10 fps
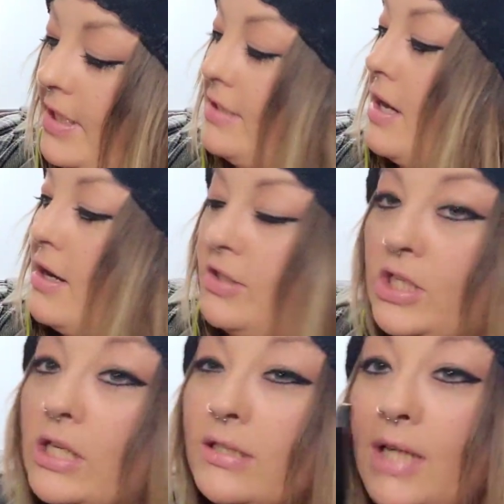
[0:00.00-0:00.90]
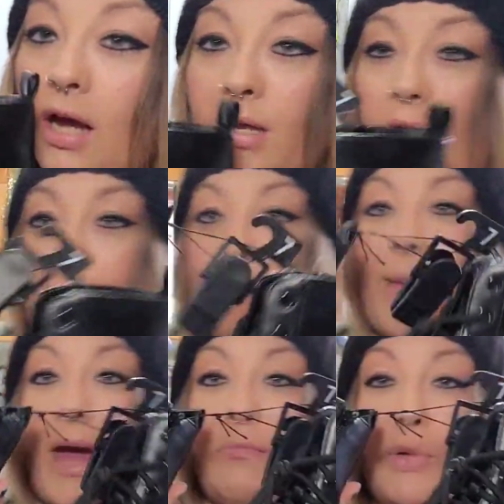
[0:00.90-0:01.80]
These are just
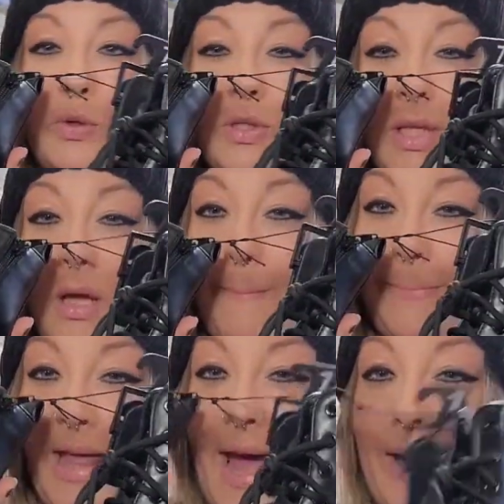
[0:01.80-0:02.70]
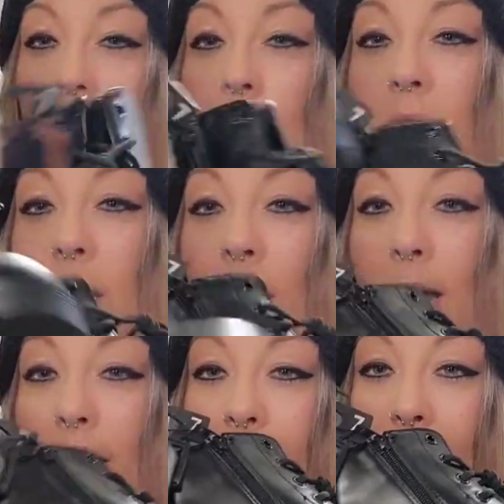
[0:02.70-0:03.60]
combat boots, black
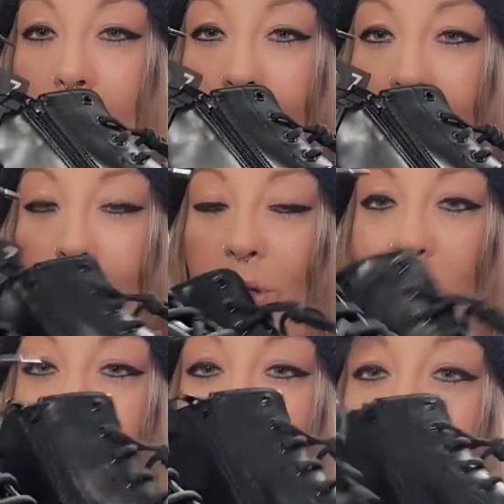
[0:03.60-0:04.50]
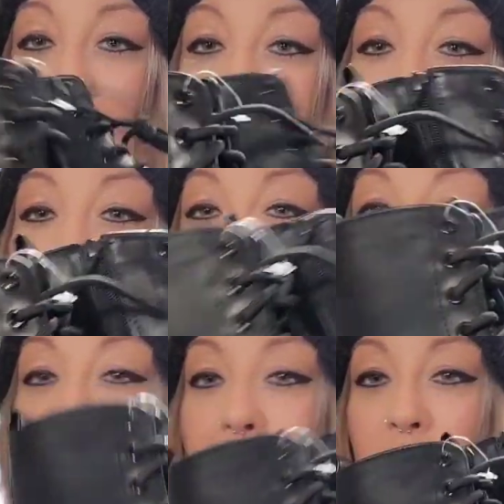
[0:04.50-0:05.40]
combat boots, and
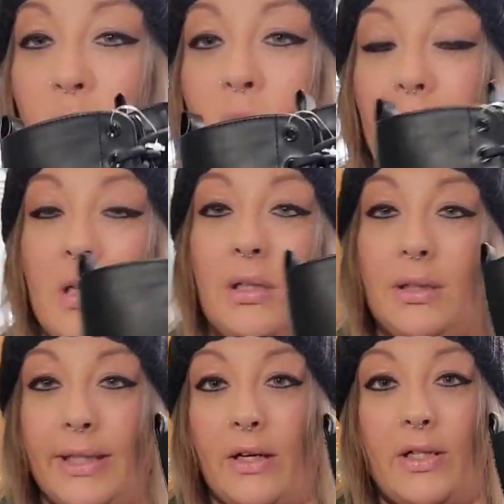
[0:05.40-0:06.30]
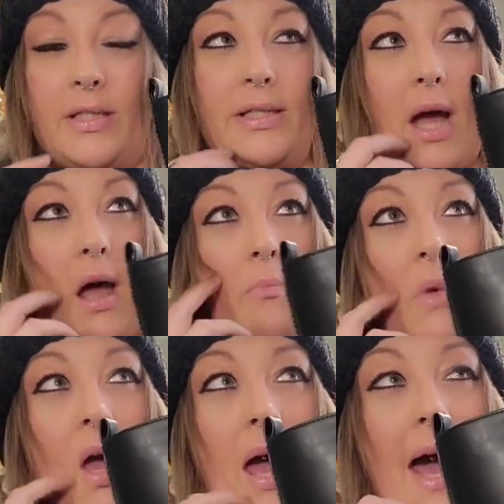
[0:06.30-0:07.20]
these were clearanced.
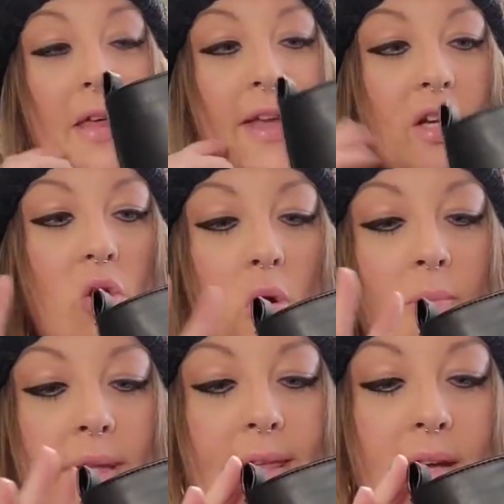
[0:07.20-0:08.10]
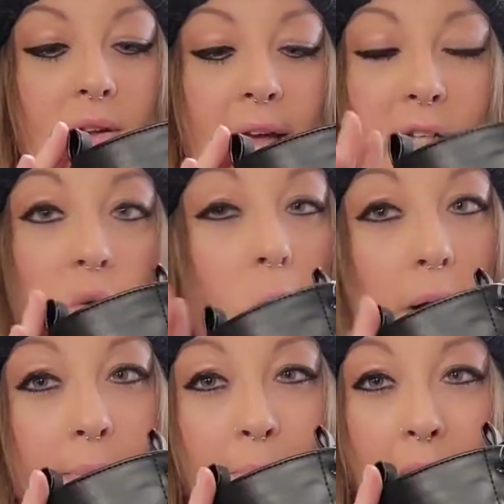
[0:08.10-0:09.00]
Um, I think normally they're like
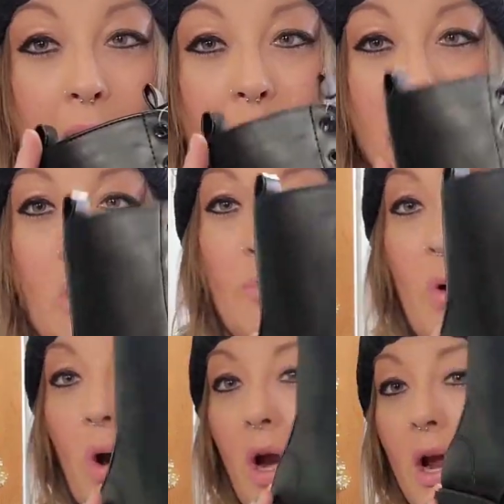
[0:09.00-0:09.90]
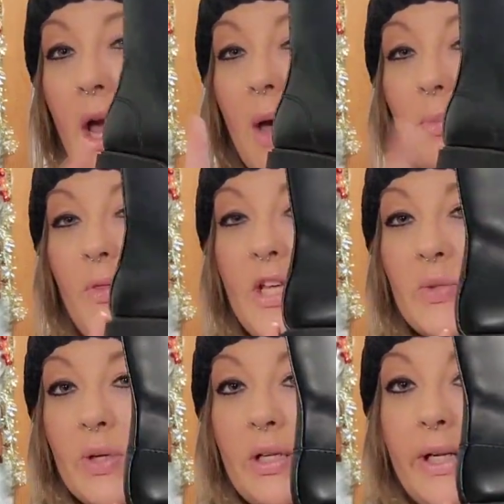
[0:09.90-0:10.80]
20 bucks or more, but these were